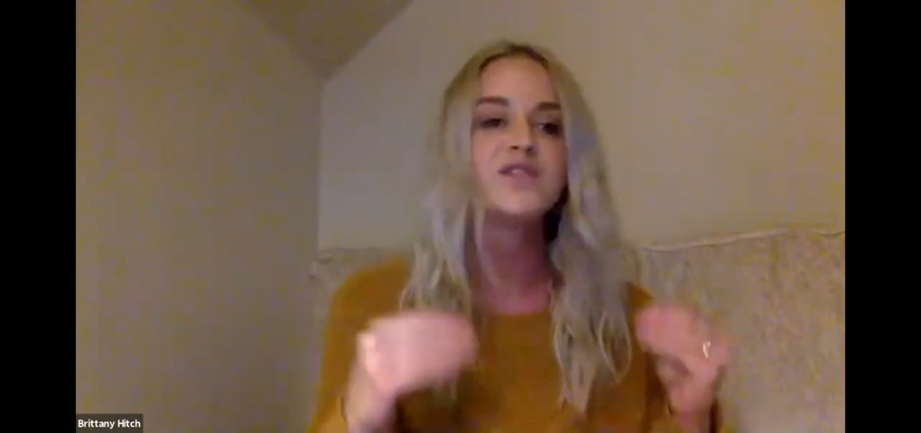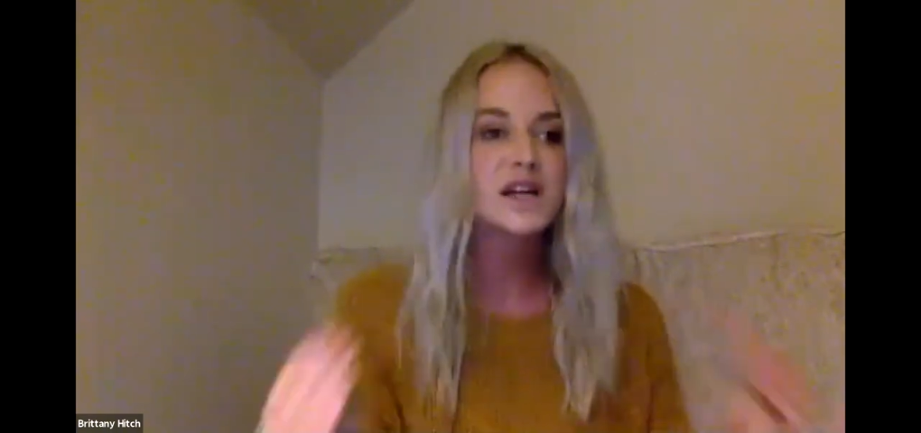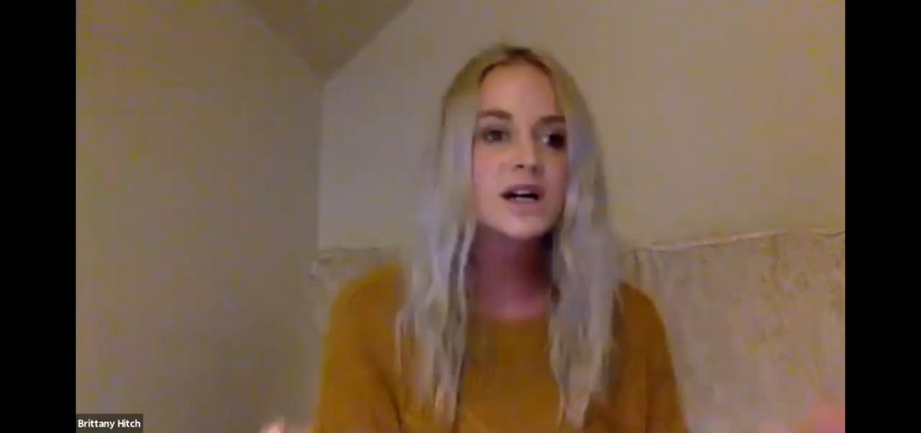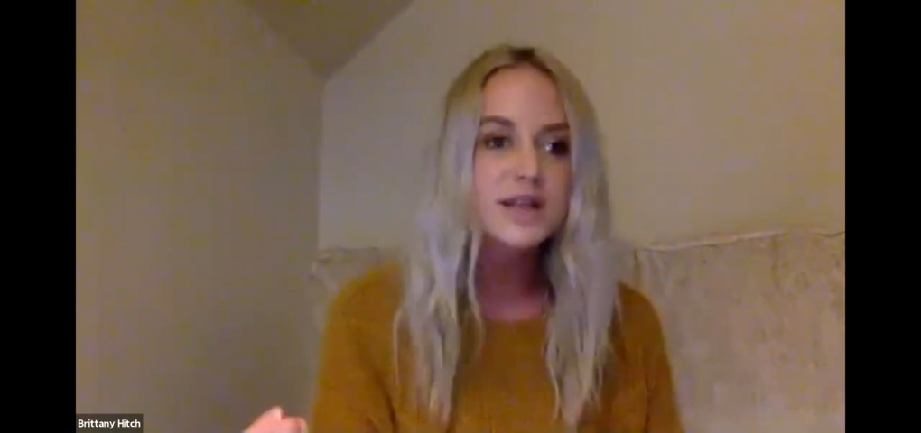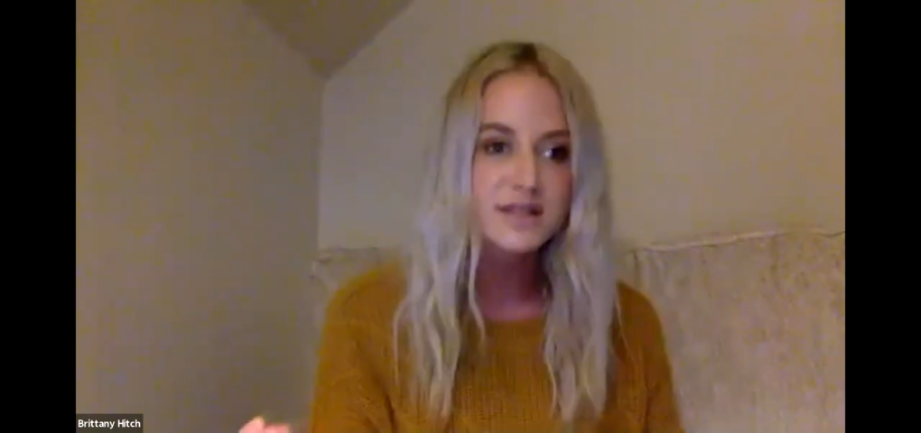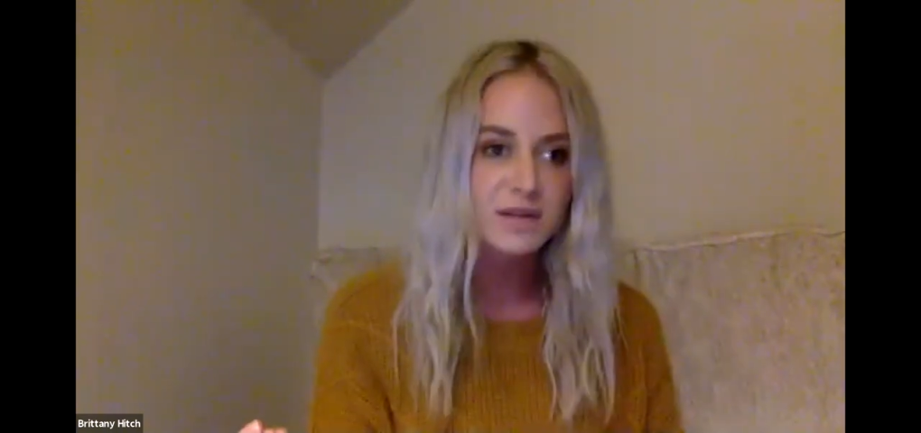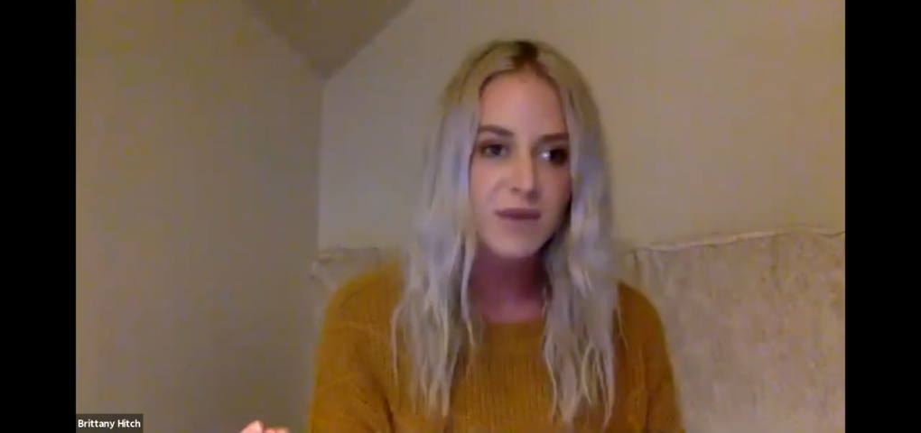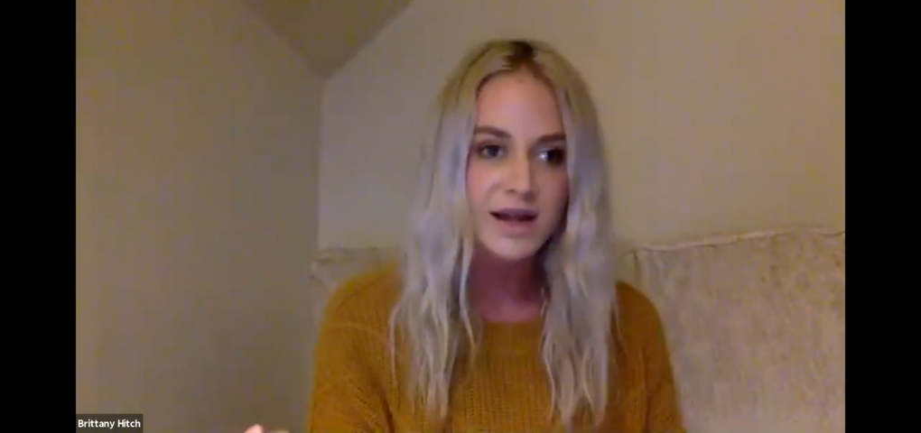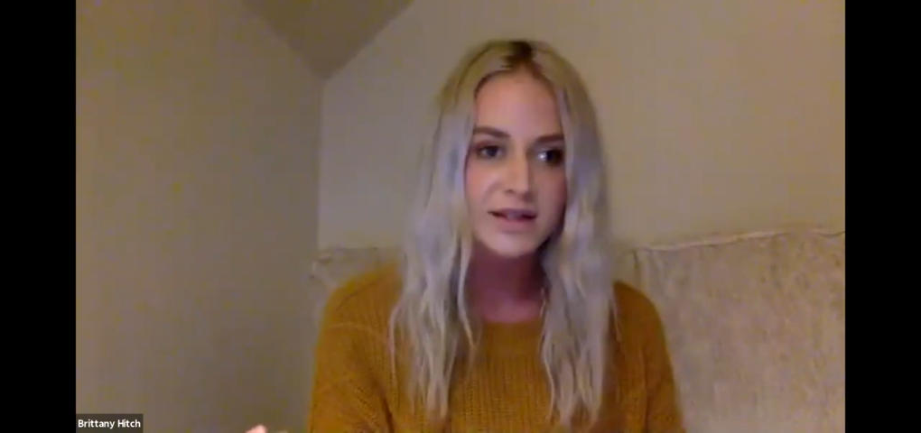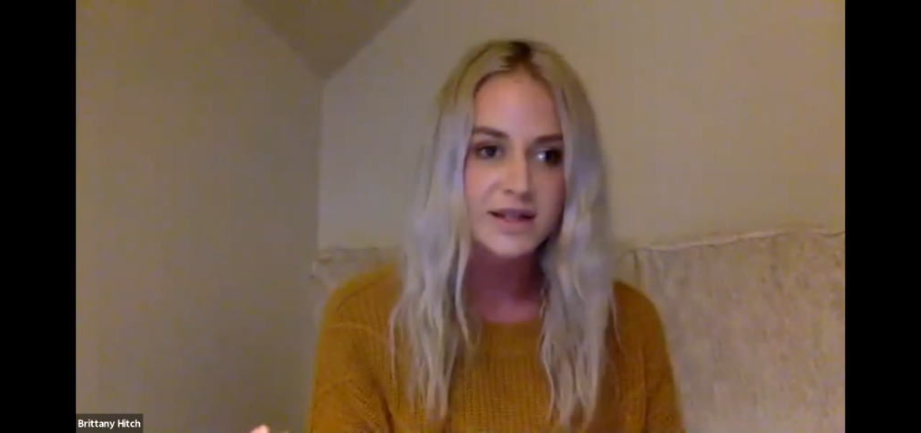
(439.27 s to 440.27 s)
very holistic
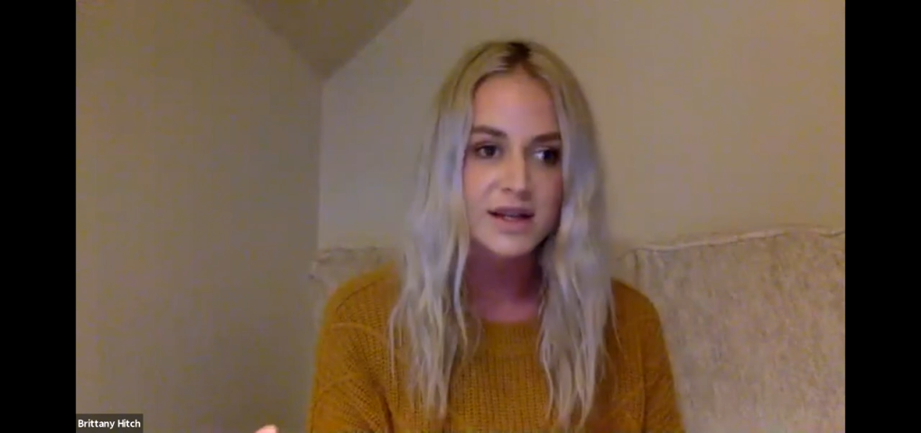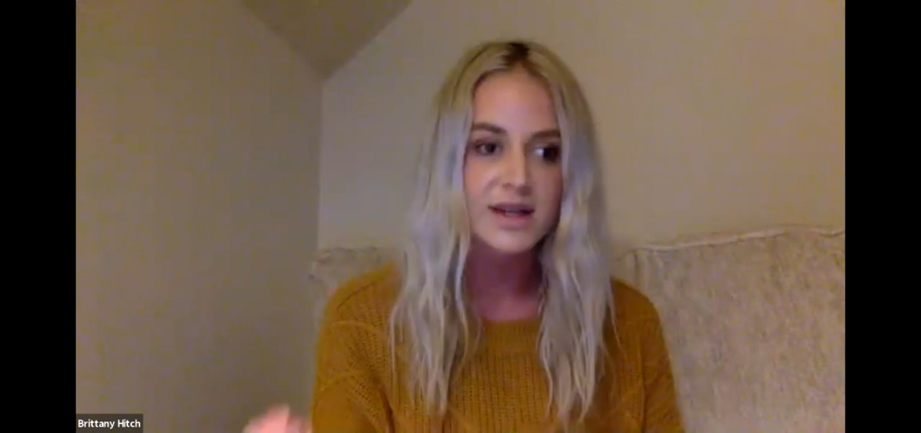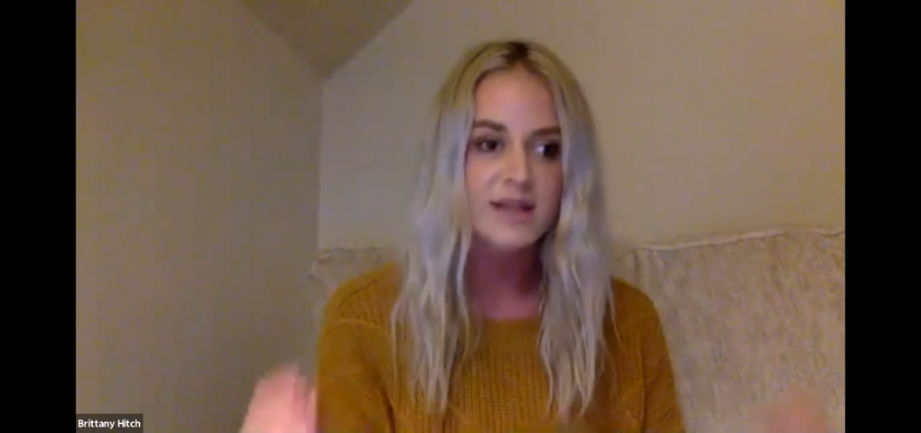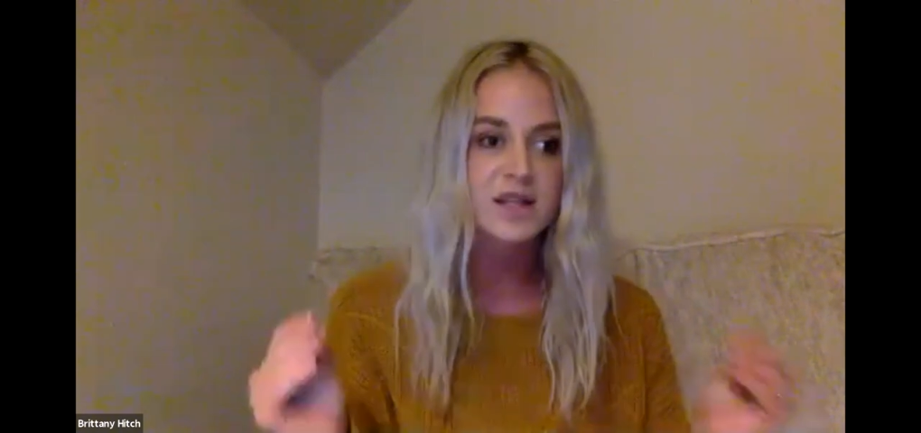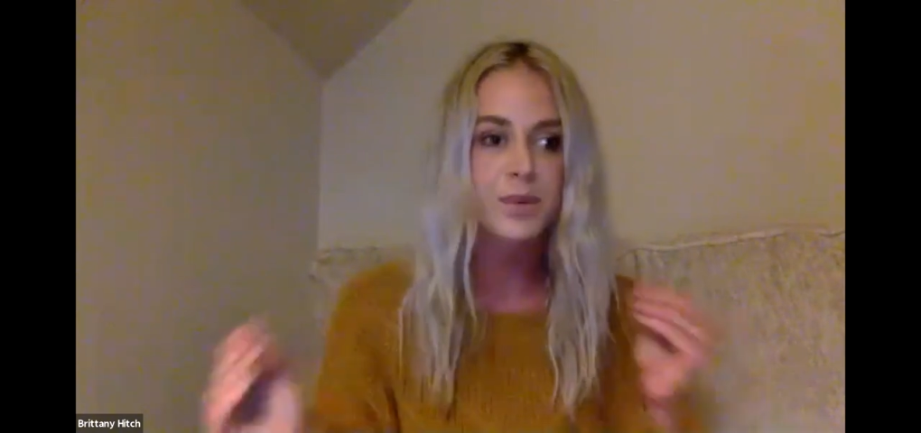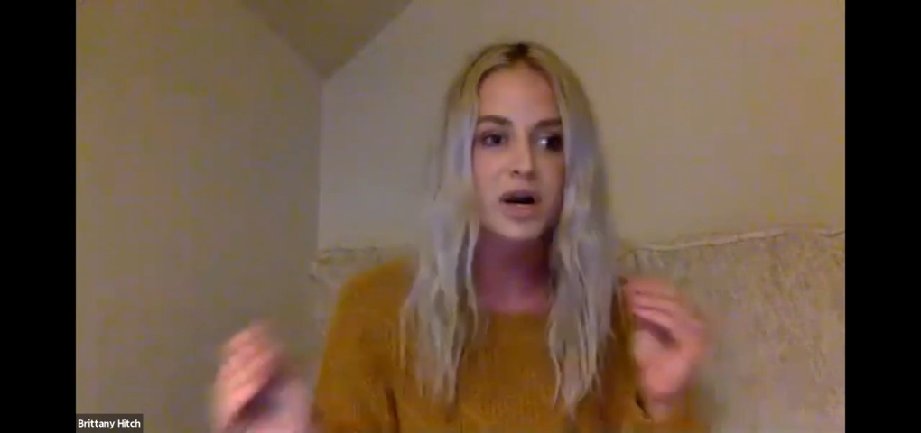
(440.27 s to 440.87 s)
minded and he's the